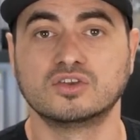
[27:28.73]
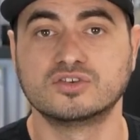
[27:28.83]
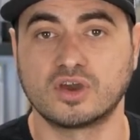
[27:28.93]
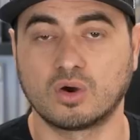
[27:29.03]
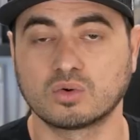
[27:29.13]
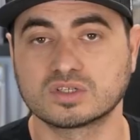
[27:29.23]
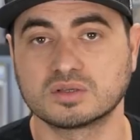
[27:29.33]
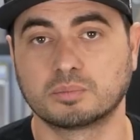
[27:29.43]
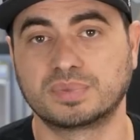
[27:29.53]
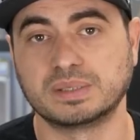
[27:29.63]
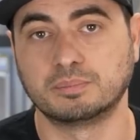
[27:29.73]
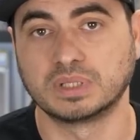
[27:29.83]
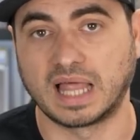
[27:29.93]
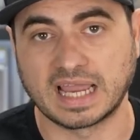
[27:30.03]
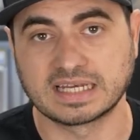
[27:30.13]
Don't be
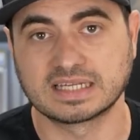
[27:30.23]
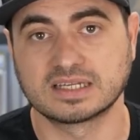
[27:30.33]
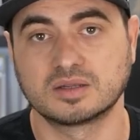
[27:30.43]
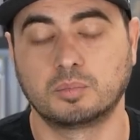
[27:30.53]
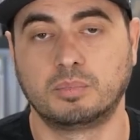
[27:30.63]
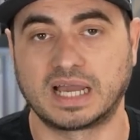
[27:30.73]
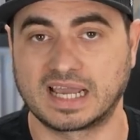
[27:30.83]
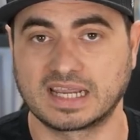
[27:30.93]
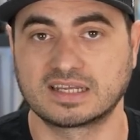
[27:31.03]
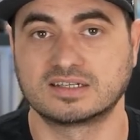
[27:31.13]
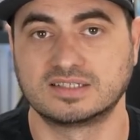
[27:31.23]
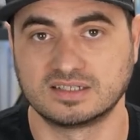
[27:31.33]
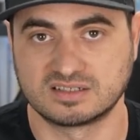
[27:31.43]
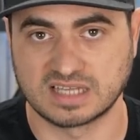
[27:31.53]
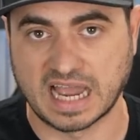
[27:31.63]
blinded by
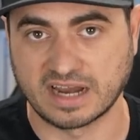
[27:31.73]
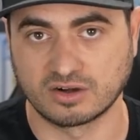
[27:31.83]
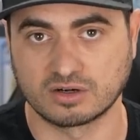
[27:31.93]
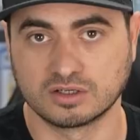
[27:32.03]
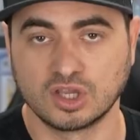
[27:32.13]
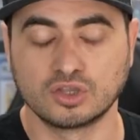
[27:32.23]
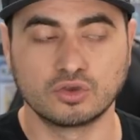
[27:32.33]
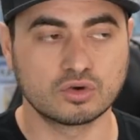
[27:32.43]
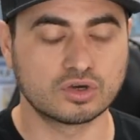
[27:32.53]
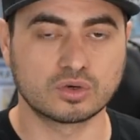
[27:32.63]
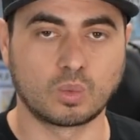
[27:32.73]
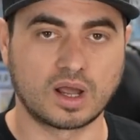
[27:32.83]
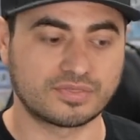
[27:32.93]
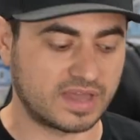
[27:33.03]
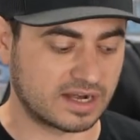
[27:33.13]
desire. You could
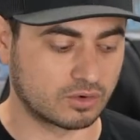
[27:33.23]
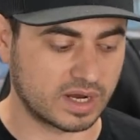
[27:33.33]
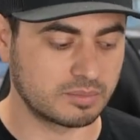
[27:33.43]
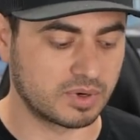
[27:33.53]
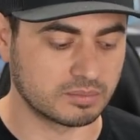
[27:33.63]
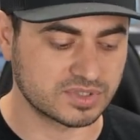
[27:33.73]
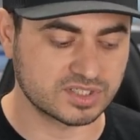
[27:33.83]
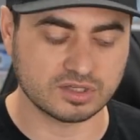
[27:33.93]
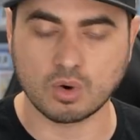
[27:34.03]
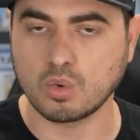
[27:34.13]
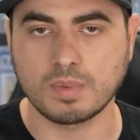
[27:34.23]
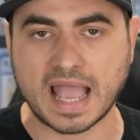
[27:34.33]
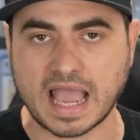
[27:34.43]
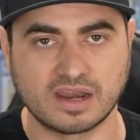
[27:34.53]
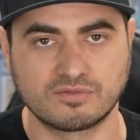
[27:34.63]
want that grade bump so
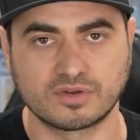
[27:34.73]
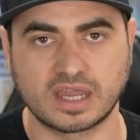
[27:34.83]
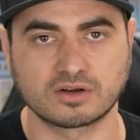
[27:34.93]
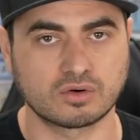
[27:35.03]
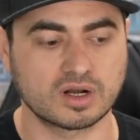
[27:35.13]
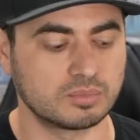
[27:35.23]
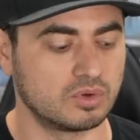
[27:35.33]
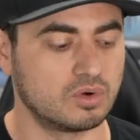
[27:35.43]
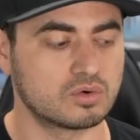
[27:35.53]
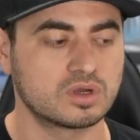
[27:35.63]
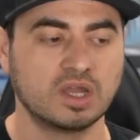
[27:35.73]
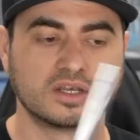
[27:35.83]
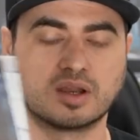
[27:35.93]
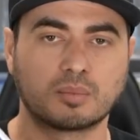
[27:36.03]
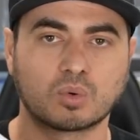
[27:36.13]
bad for that Incredible Hulk
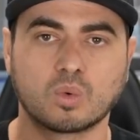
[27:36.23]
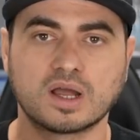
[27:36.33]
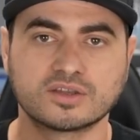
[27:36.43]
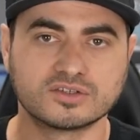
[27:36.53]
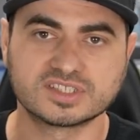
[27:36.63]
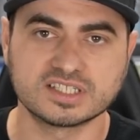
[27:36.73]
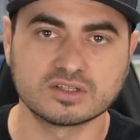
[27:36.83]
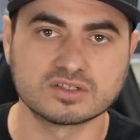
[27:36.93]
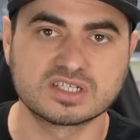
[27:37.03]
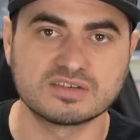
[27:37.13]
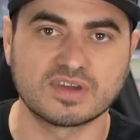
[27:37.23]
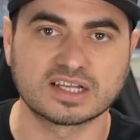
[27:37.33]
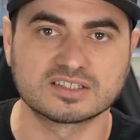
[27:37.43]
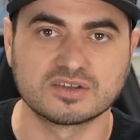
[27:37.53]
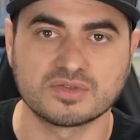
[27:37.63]
number 1. You see those
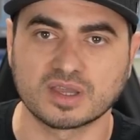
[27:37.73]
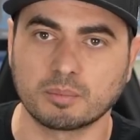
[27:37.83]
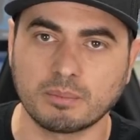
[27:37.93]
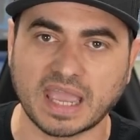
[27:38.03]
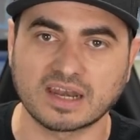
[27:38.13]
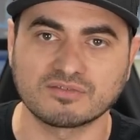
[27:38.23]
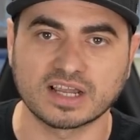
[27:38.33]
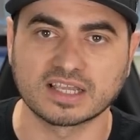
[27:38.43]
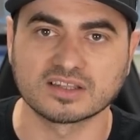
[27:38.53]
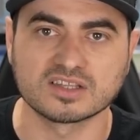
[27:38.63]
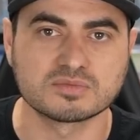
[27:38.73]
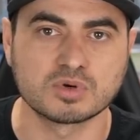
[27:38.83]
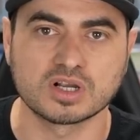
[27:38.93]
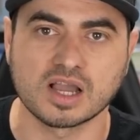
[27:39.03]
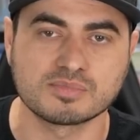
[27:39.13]
defects and you think, man, if I get this
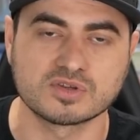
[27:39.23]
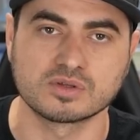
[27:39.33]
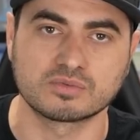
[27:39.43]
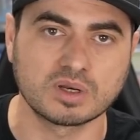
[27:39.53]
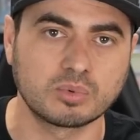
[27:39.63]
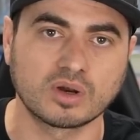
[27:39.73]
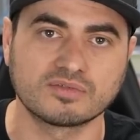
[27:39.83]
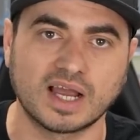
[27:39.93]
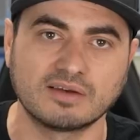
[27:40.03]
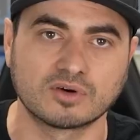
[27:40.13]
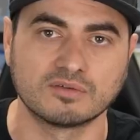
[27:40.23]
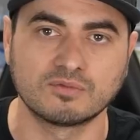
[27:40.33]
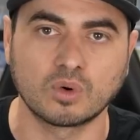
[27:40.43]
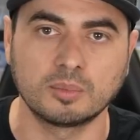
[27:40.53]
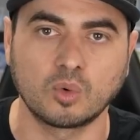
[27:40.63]
book up to a 3.5 or a
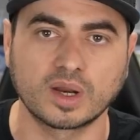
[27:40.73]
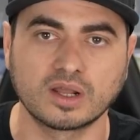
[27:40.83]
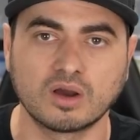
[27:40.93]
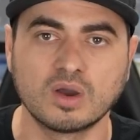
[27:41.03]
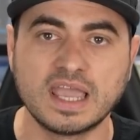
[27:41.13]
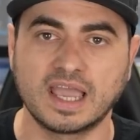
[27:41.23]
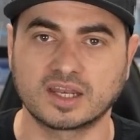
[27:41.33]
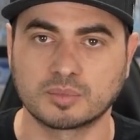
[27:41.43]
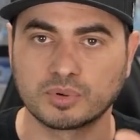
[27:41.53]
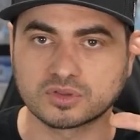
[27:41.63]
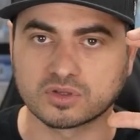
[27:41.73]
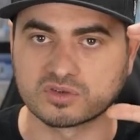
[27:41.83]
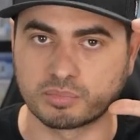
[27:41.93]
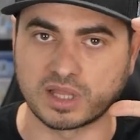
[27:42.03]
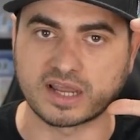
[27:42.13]
4.0, and you put
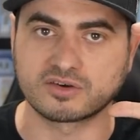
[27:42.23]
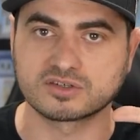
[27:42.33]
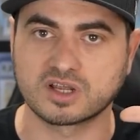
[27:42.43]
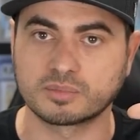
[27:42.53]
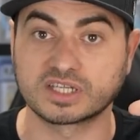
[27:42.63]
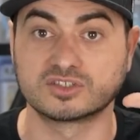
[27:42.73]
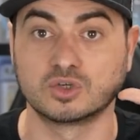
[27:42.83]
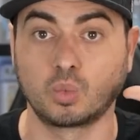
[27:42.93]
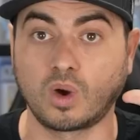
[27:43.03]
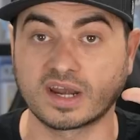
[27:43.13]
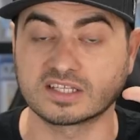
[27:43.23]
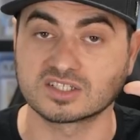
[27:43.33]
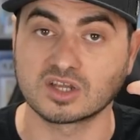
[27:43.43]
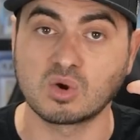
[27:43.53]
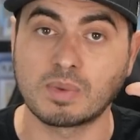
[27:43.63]
those blinders on because you want it
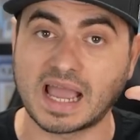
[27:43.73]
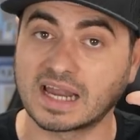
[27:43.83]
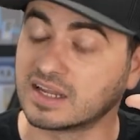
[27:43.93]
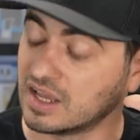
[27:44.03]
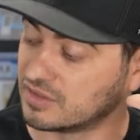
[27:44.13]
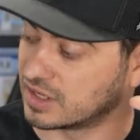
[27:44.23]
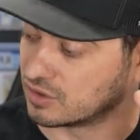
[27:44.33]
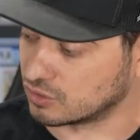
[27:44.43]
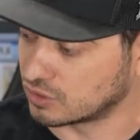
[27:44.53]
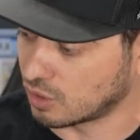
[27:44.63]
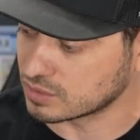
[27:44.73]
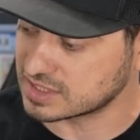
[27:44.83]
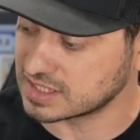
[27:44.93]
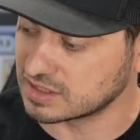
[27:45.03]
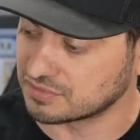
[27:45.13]
so bad that you don't
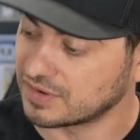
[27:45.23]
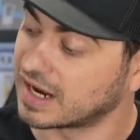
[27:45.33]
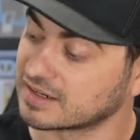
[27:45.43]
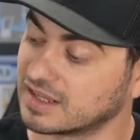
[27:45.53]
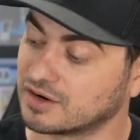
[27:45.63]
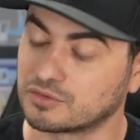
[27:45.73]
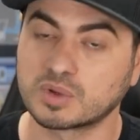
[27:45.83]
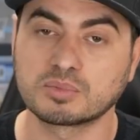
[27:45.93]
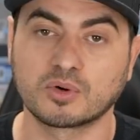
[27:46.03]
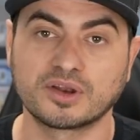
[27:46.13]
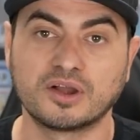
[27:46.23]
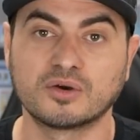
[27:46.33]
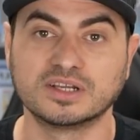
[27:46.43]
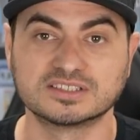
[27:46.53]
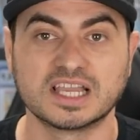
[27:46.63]
see the fact that a
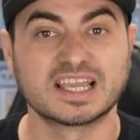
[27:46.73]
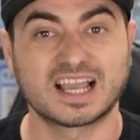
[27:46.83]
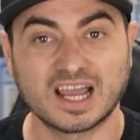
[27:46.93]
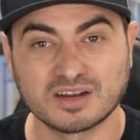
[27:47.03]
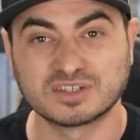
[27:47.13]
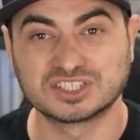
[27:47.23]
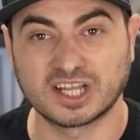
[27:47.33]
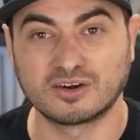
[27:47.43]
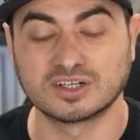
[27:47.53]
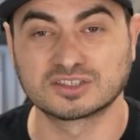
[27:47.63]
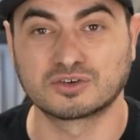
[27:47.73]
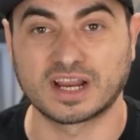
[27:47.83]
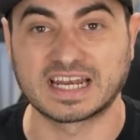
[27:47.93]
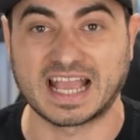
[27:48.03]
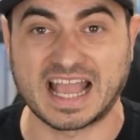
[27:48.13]
3.0 is kind of a generous
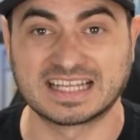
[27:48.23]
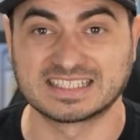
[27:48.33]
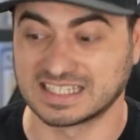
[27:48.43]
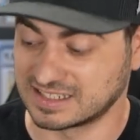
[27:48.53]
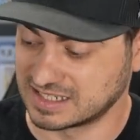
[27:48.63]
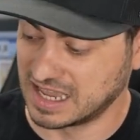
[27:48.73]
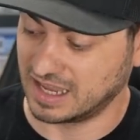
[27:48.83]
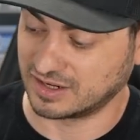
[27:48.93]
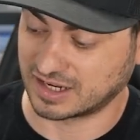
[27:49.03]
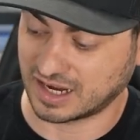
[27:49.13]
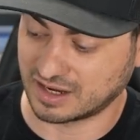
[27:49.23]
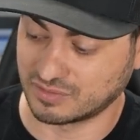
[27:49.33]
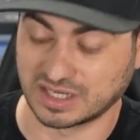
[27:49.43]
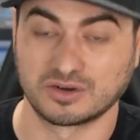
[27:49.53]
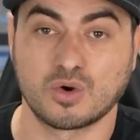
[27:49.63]
grade as is, and you kind of
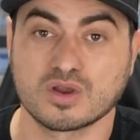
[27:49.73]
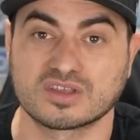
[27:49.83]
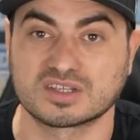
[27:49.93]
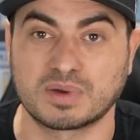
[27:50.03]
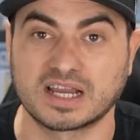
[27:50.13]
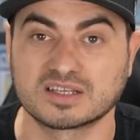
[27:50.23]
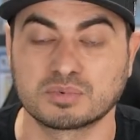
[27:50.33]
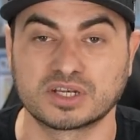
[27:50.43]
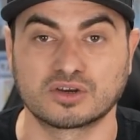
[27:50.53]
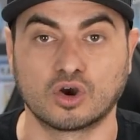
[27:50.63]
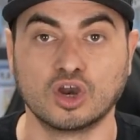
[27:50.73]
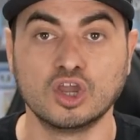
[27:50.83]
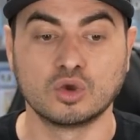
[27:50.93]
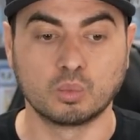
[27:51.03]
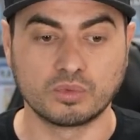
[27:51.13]
ignore the spine splitting, or
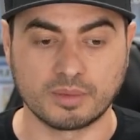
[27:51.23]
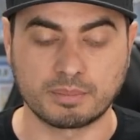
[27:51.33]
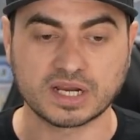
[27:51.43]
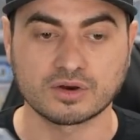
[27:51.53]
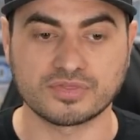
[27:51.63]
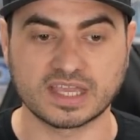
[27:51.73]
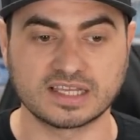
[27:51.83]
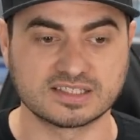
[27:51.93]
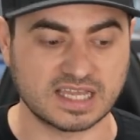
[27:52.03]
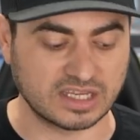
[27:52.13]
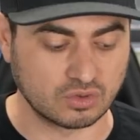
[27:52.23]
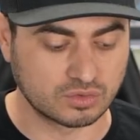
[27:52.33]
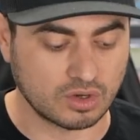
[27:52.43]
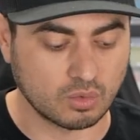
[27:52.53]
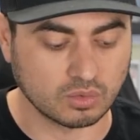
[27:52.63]
the bigger thing is that you
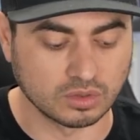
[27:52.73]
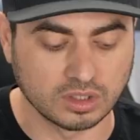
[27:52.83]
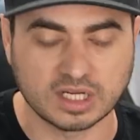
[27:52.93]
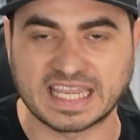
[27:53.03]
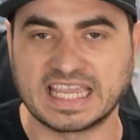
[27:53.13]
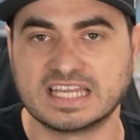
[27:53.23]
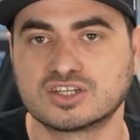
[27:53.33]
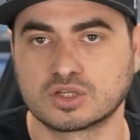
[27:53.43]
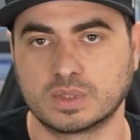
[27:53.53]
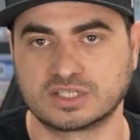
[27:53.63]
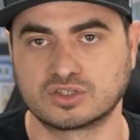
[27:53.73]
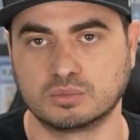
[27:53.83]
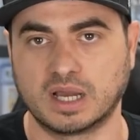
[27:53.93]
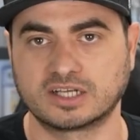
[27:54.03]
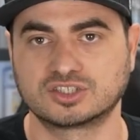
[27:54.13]
don't look into it too
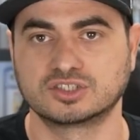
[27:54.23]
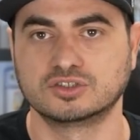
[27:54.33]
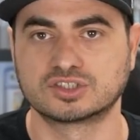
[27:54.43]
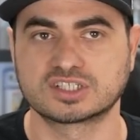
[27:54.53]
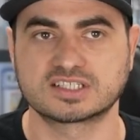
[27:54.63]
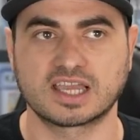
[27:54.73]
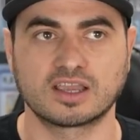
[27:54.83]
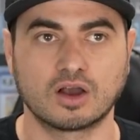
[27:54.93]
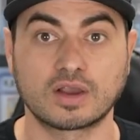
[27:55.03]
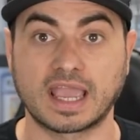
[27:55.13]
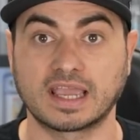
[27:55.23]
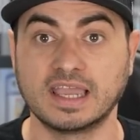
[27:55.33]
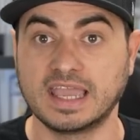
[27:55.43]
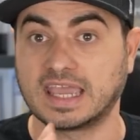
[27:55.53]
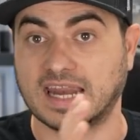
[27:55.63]
much. You just say, okay,
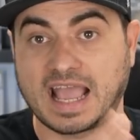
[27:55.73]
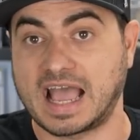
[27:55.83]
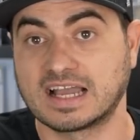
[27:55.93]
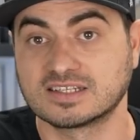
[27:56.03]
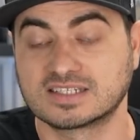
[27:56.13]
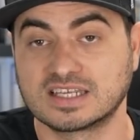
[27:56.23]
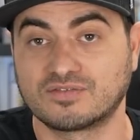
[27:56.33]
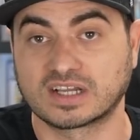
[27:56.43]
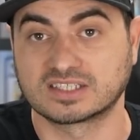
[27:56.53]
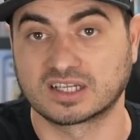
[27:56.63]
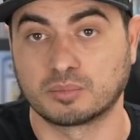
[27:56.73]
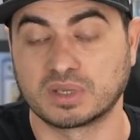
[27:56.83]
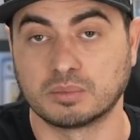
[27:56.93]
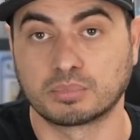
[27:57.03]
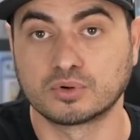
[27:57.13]
it has defects that can
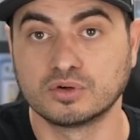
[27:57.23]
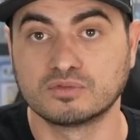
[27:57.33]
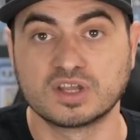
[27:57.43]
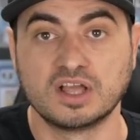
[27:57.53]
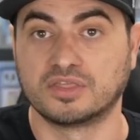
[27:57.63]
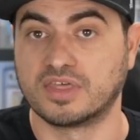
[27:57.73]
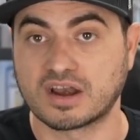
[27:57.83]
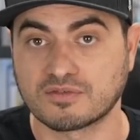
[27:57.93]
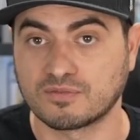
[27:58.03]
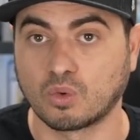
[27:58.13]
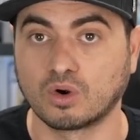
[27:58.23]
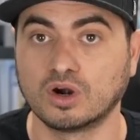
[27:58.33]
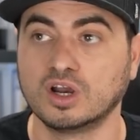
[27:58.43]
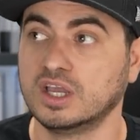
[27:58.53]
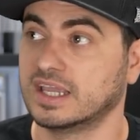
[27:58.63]
be improved,
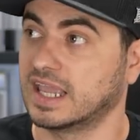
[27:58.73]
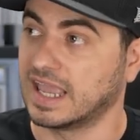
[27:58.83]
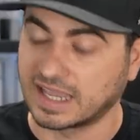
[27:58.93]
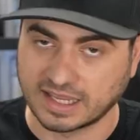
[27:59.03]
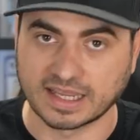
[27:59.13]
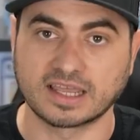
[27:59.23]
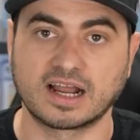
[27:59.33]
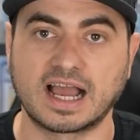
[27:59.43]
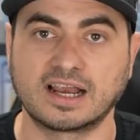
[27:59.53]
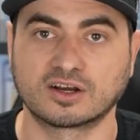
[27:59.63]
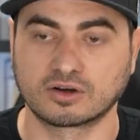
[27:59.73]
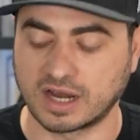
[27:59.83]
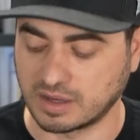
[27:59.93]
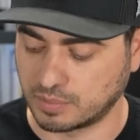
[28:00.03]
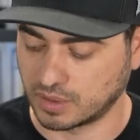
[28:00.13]
therefore it can get a higher
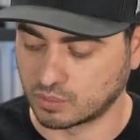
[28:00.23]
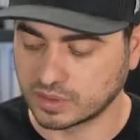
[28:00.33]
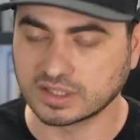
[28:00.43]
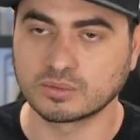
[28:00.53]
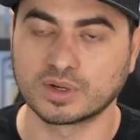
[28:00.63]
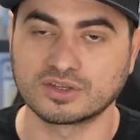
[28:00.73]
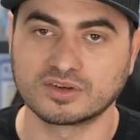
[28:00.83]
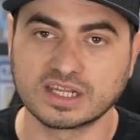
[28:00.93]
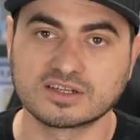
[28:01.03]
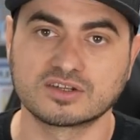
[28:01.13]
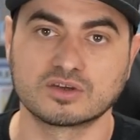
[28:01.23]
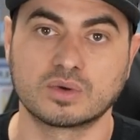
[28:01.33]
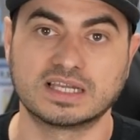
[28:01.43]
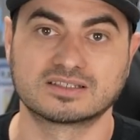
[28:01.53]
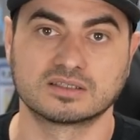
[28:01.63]
grade. But really what you need to do
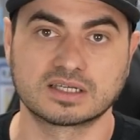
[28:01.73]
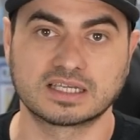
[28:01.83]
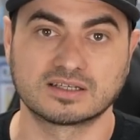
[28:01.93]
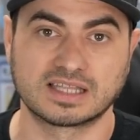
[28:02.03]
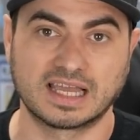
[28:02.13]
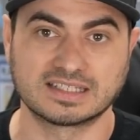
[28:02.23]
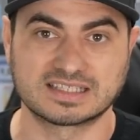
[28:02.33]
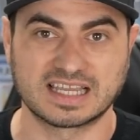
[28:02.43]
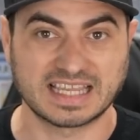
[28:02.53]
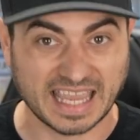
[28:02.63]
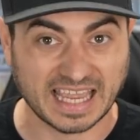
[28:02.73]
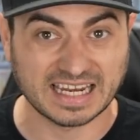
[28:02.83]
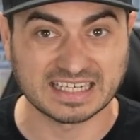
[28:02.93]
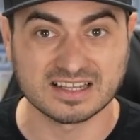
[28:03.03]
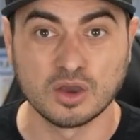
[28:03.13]
is look into that and say, can
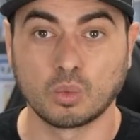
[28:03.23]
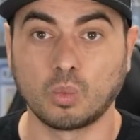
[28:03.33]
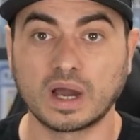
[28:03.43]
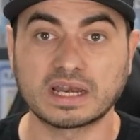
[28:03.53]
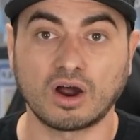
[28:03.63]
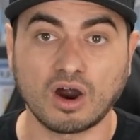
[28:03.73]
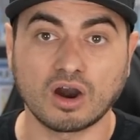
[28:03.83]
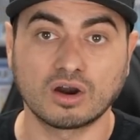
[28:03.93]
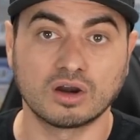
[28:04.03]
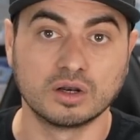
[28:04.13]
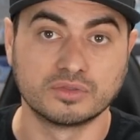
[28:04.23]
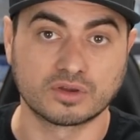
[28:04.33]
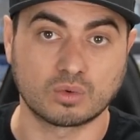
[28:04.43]
it? What are the